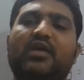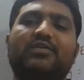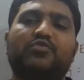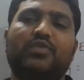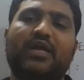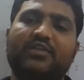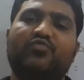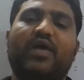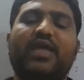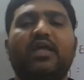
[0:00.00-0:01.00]
So that is
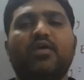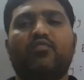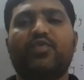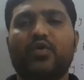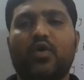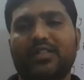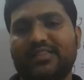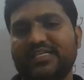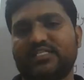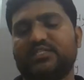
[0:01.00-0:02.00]
why we call
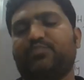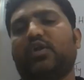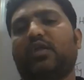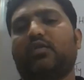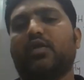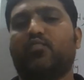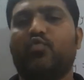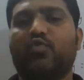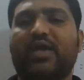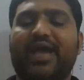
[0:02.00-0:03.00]
this particular
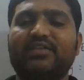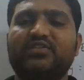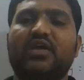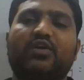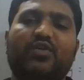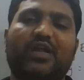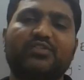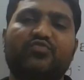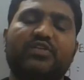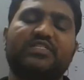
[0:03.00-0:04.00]
mode as
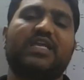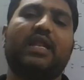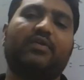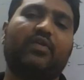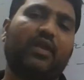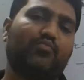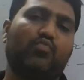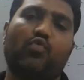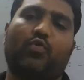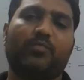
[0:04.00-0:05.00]
transverse electric
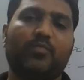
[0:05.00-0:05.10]
mode.